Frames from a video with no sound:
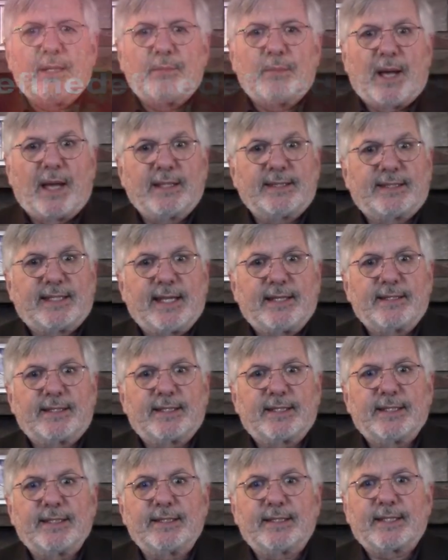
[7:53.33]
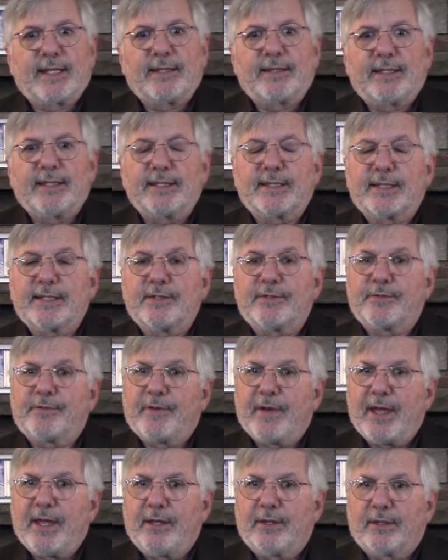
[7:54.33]
My sense is that this is
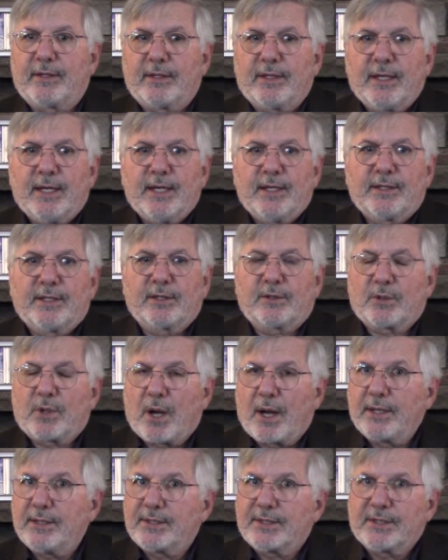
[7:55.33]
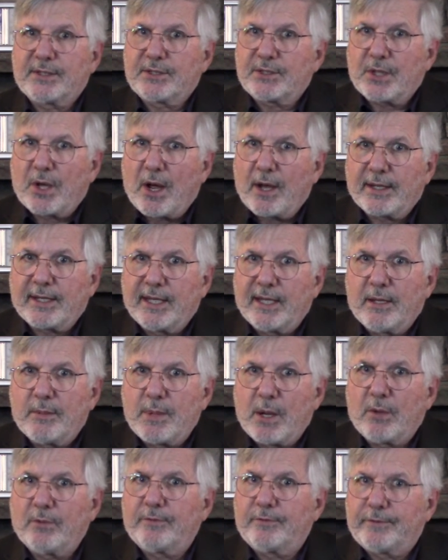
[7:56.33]
faith that Christ is talking
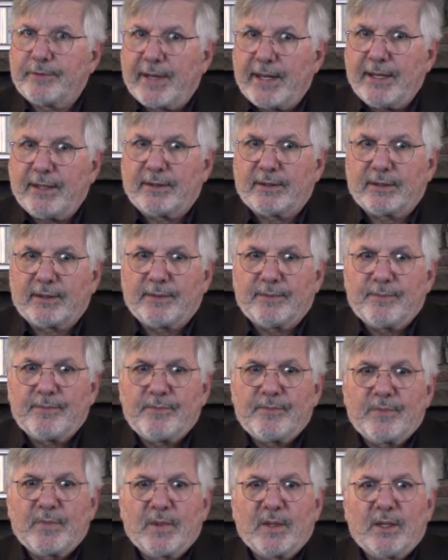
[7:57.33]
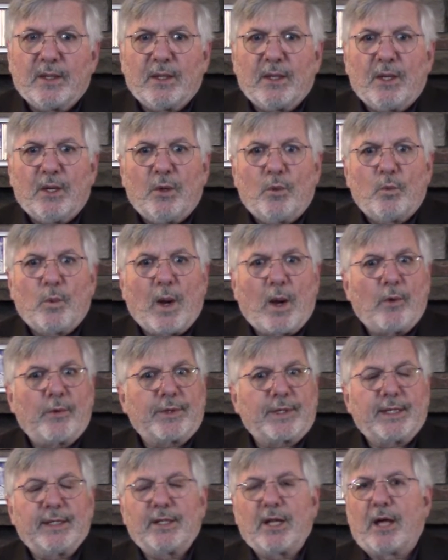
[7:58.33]
about, faith.
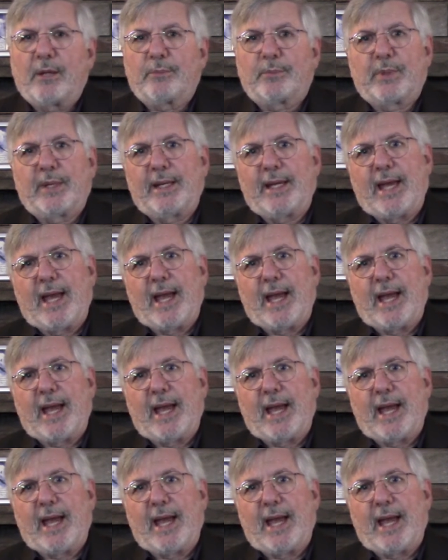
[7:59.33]
Wealth cannot bring